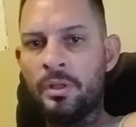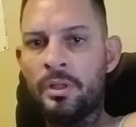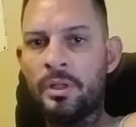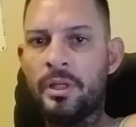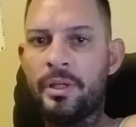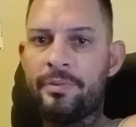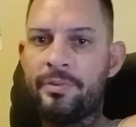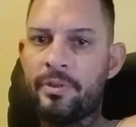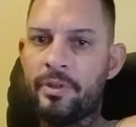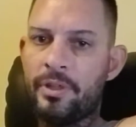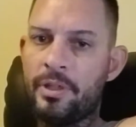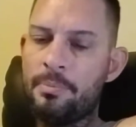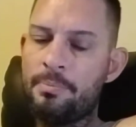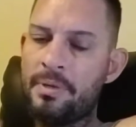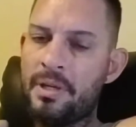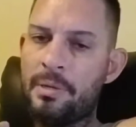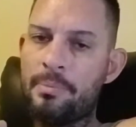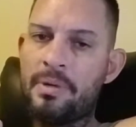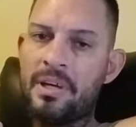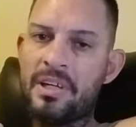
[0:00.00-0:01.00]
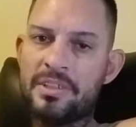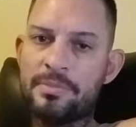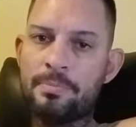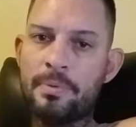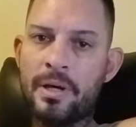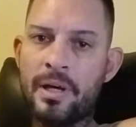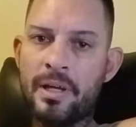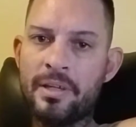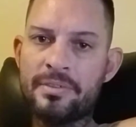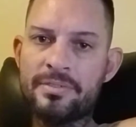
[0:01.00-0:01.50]
If you're into BMX
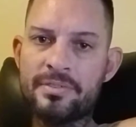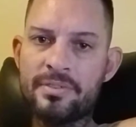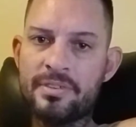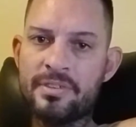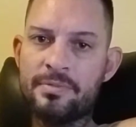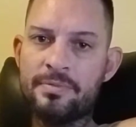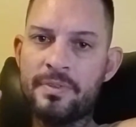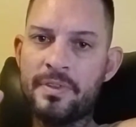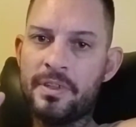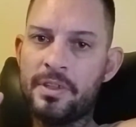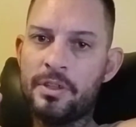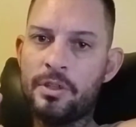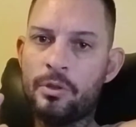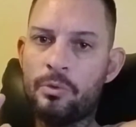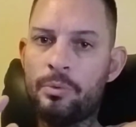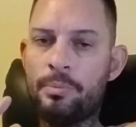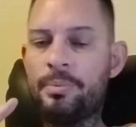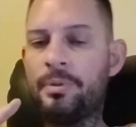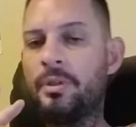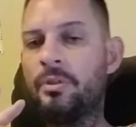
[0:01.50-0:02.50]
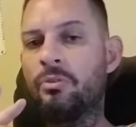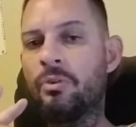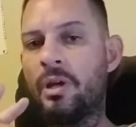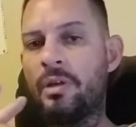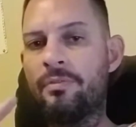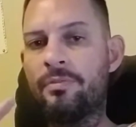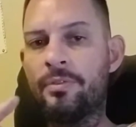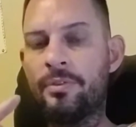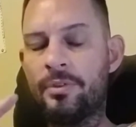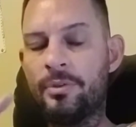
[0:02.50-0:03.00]
bikes, this video would be
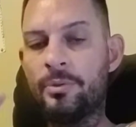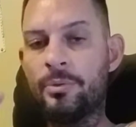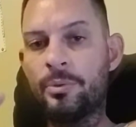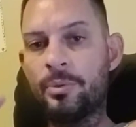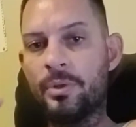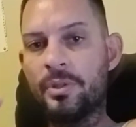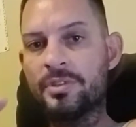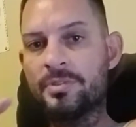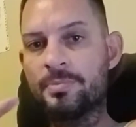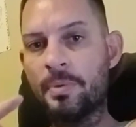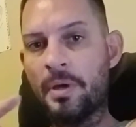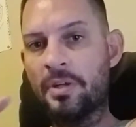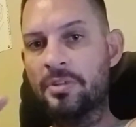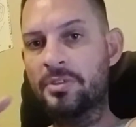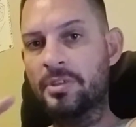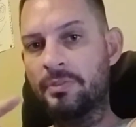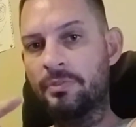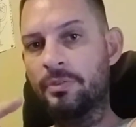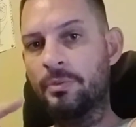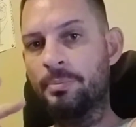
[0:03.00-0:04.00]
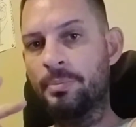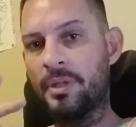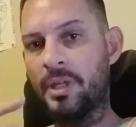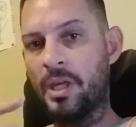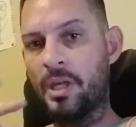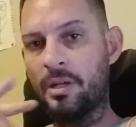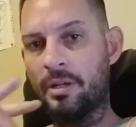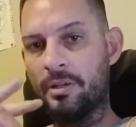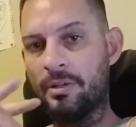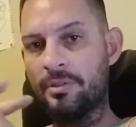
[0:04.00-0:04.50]
great for you, especially for
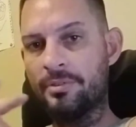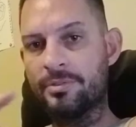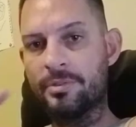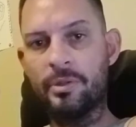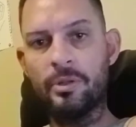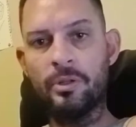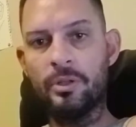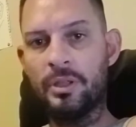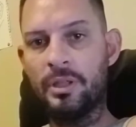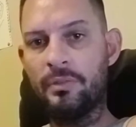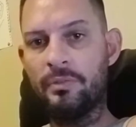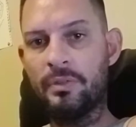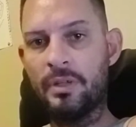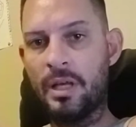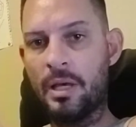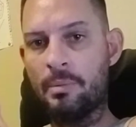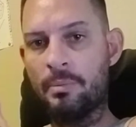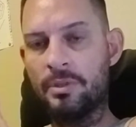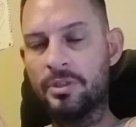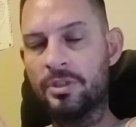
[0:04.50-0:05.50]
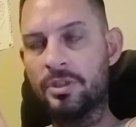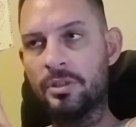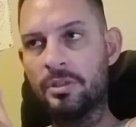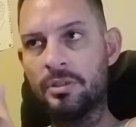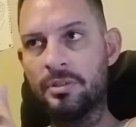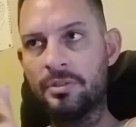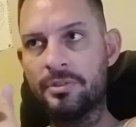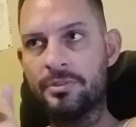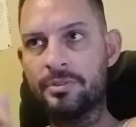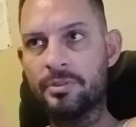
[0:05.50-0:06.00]
beginners or even
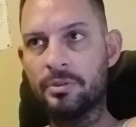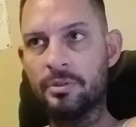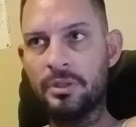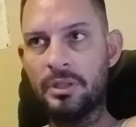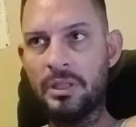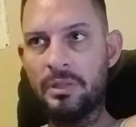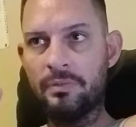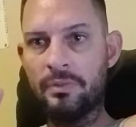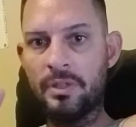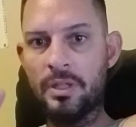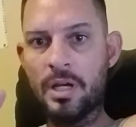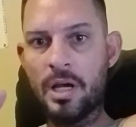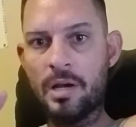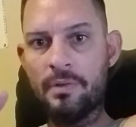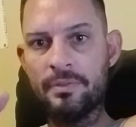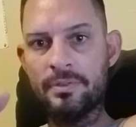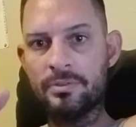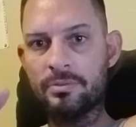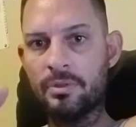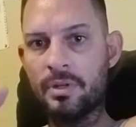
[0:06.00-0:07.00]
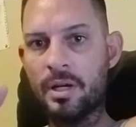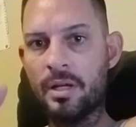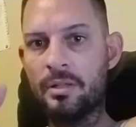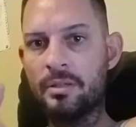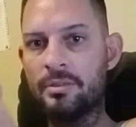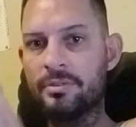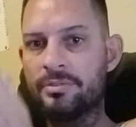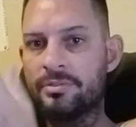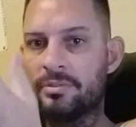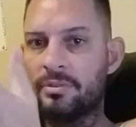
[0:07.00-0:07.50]
amateurs or even novice
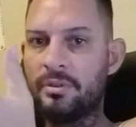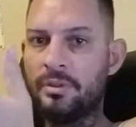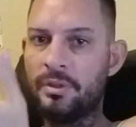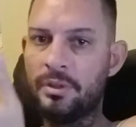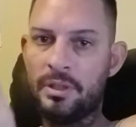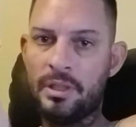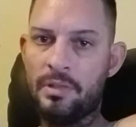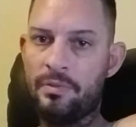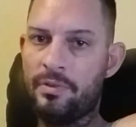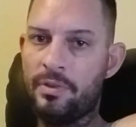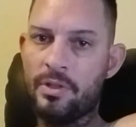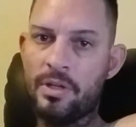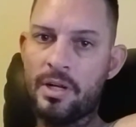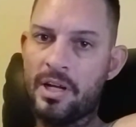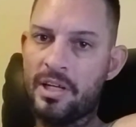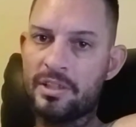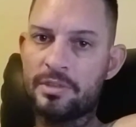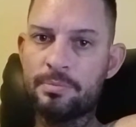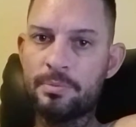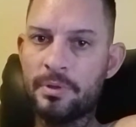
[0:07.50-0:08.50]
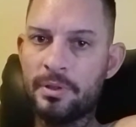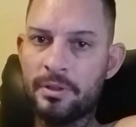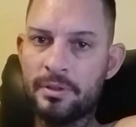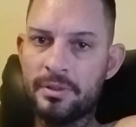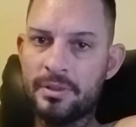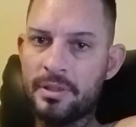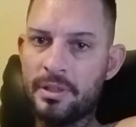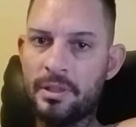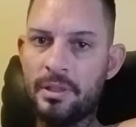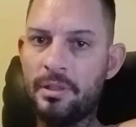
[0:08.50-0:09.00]
riders. If you're an
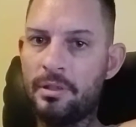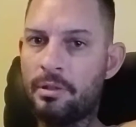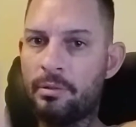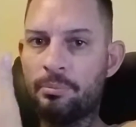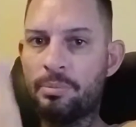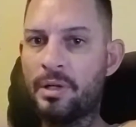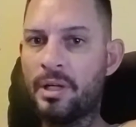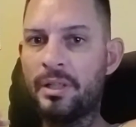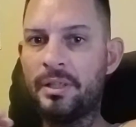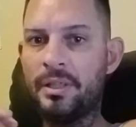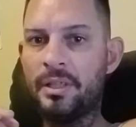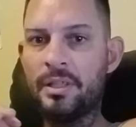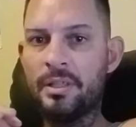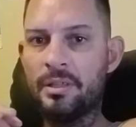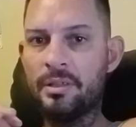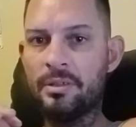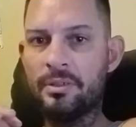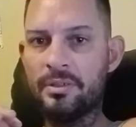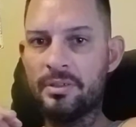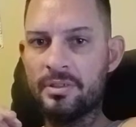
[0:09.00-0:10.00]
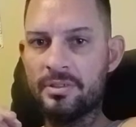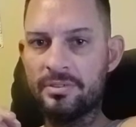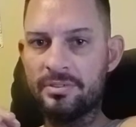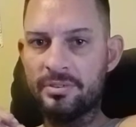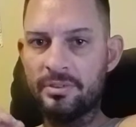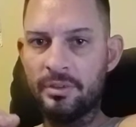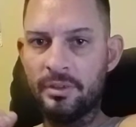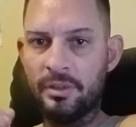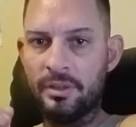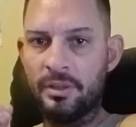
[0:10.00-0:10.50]
expert, then you don't probably need to hear
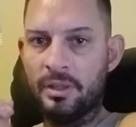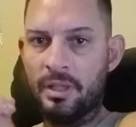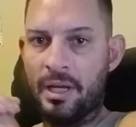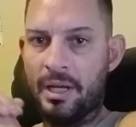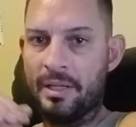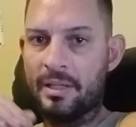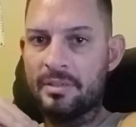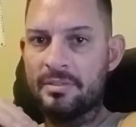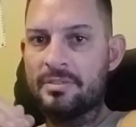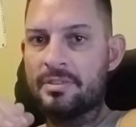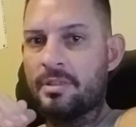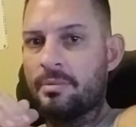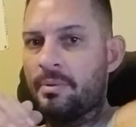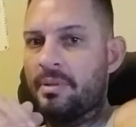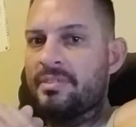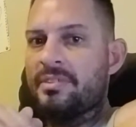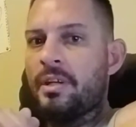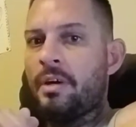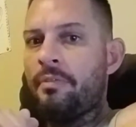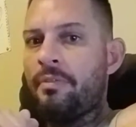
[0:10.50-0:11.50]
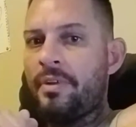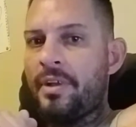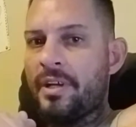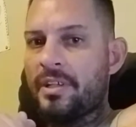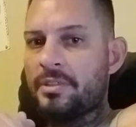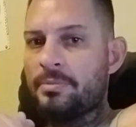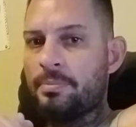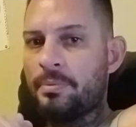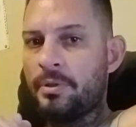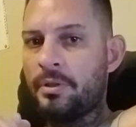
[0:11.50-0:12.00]
this. I consider myself an
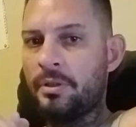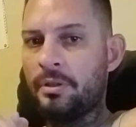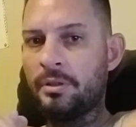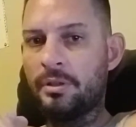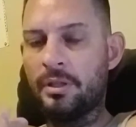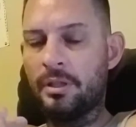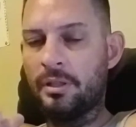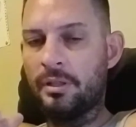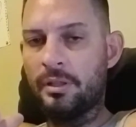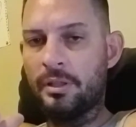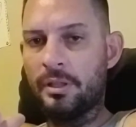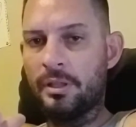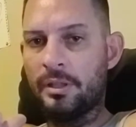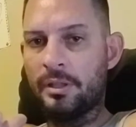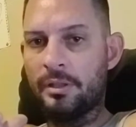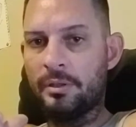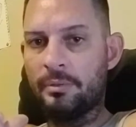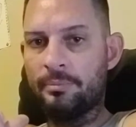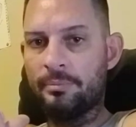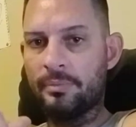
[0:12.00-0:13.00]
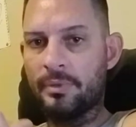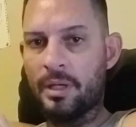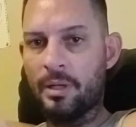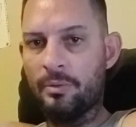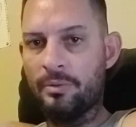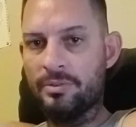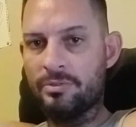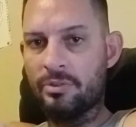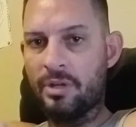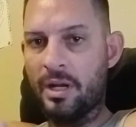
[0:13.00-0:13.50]
expert. I
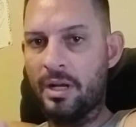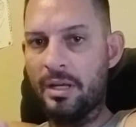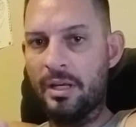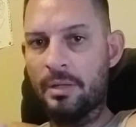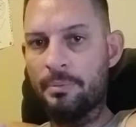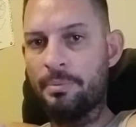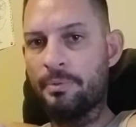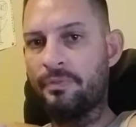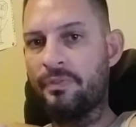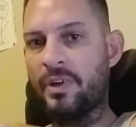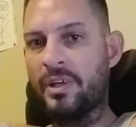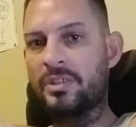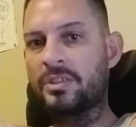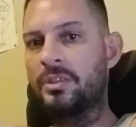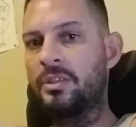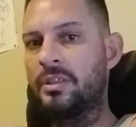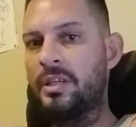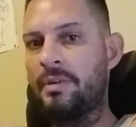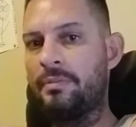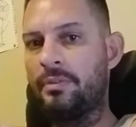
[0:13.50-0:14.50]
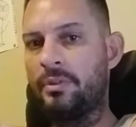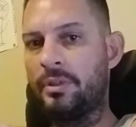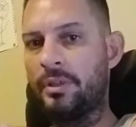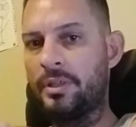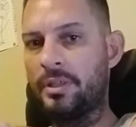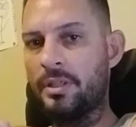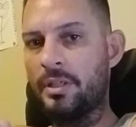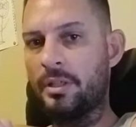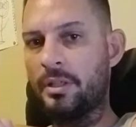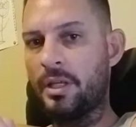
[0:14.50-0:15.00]
was riding at a professional level at
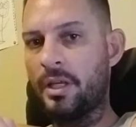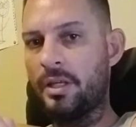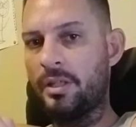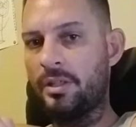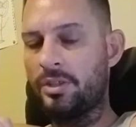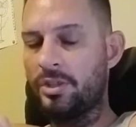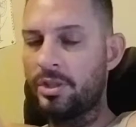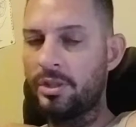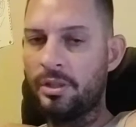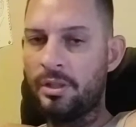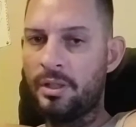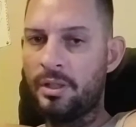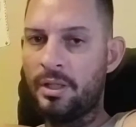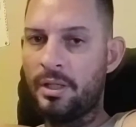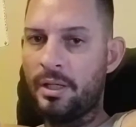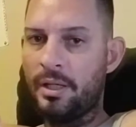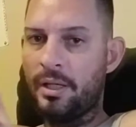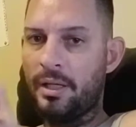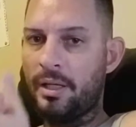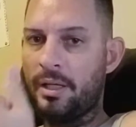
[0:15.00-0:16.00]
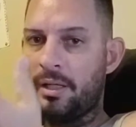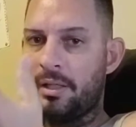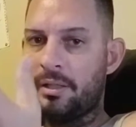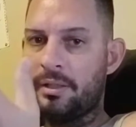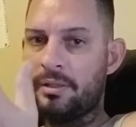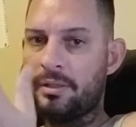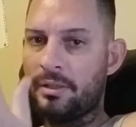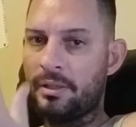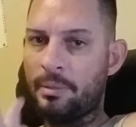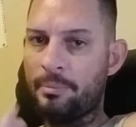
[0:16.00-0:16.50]
a young age,
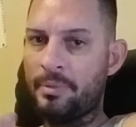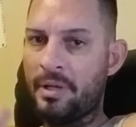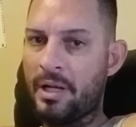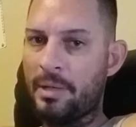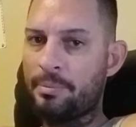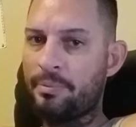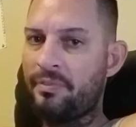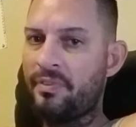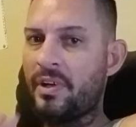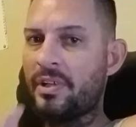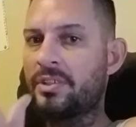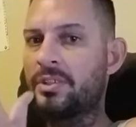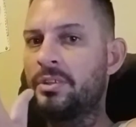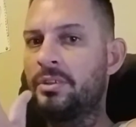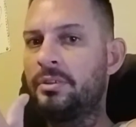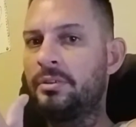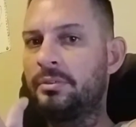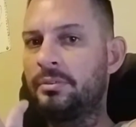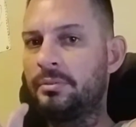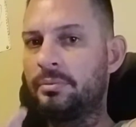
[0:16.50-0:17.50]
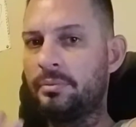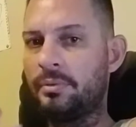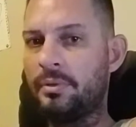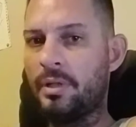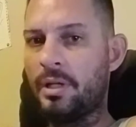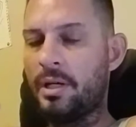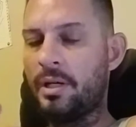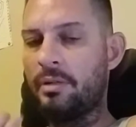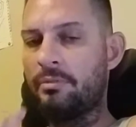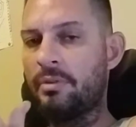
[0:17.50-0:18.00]
and I'm not a professional
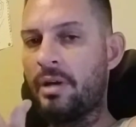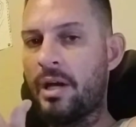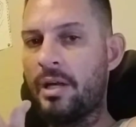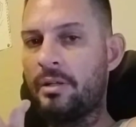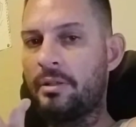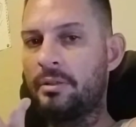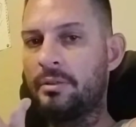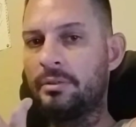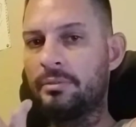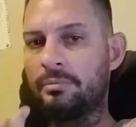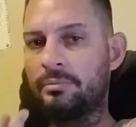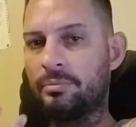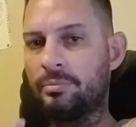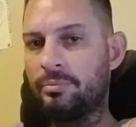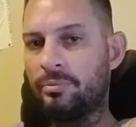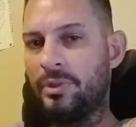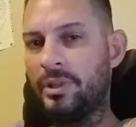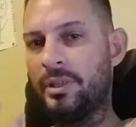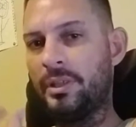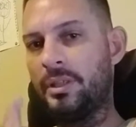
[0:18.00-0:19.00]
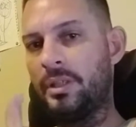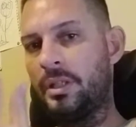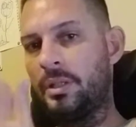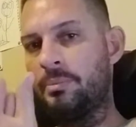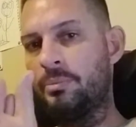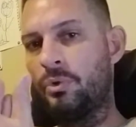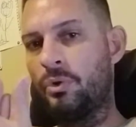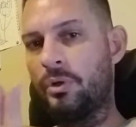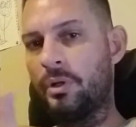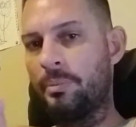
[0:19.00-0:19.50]
rider really
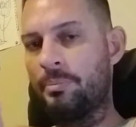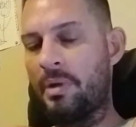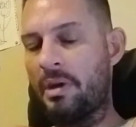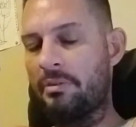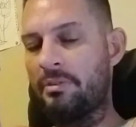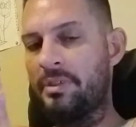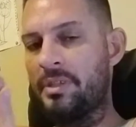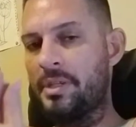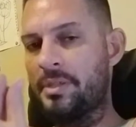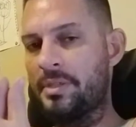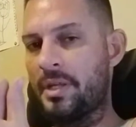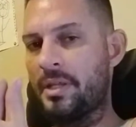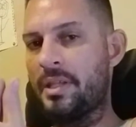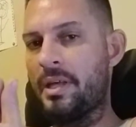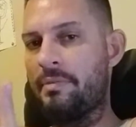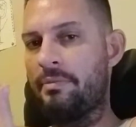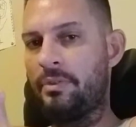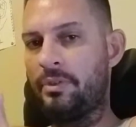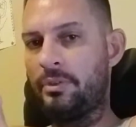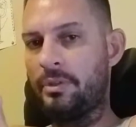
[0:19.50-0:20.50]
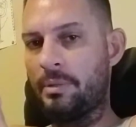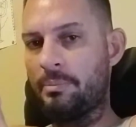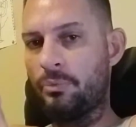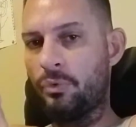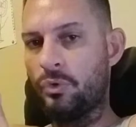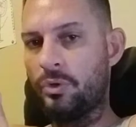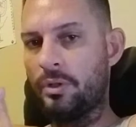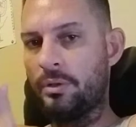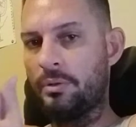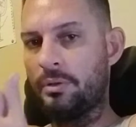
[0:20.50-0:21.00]
anymore. I'm not really on that level. I'm
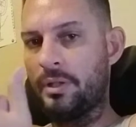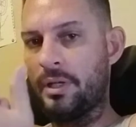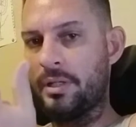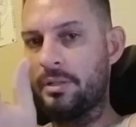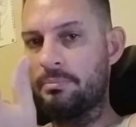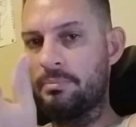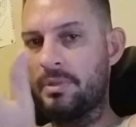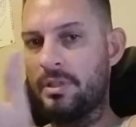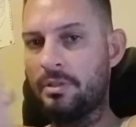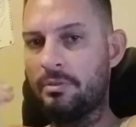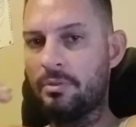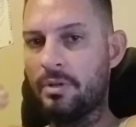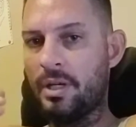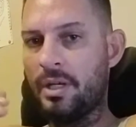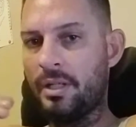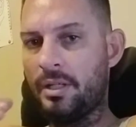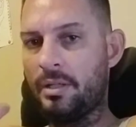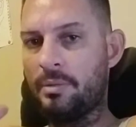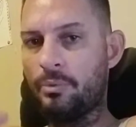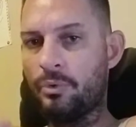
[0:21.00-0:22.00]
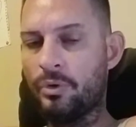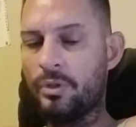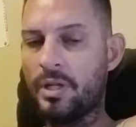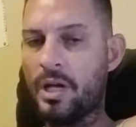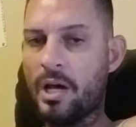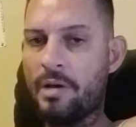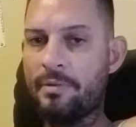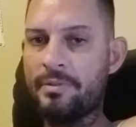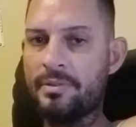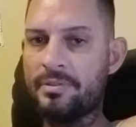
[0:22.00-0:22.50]
more like mid-grade. I'm more
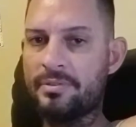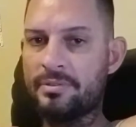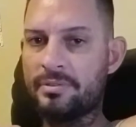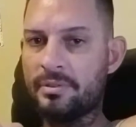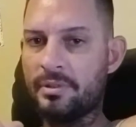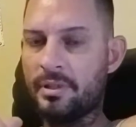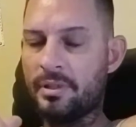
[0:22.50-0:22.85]
novice,